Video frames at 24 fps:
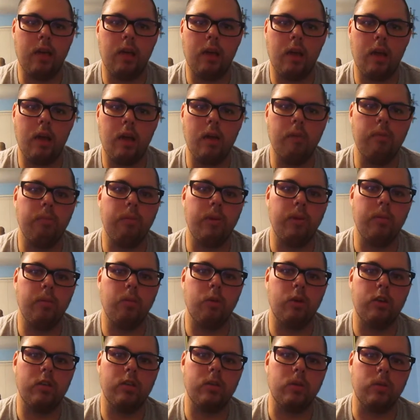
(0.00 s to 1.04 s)
and be
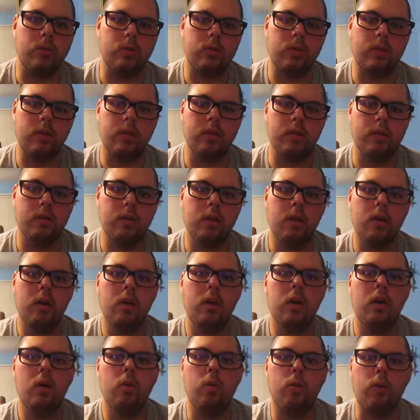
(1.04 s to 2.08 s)
more social
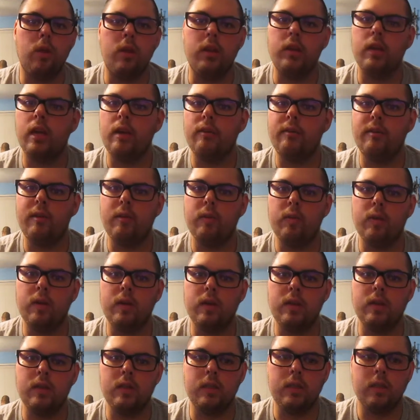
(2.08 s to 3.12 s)
with everyone,
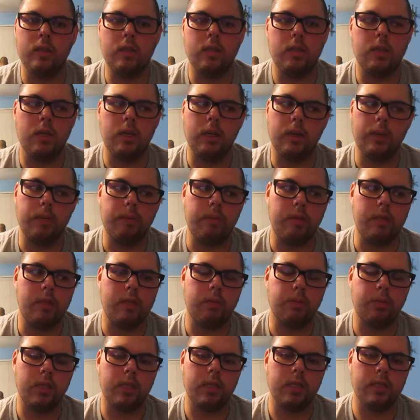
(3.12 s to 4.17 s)

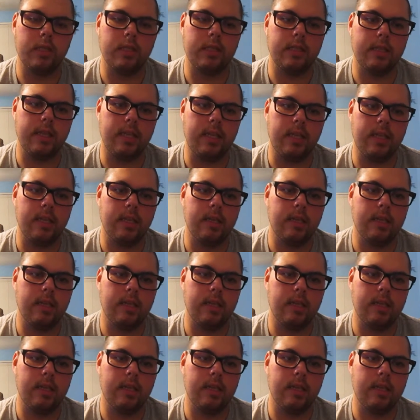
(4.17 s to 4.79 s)
especially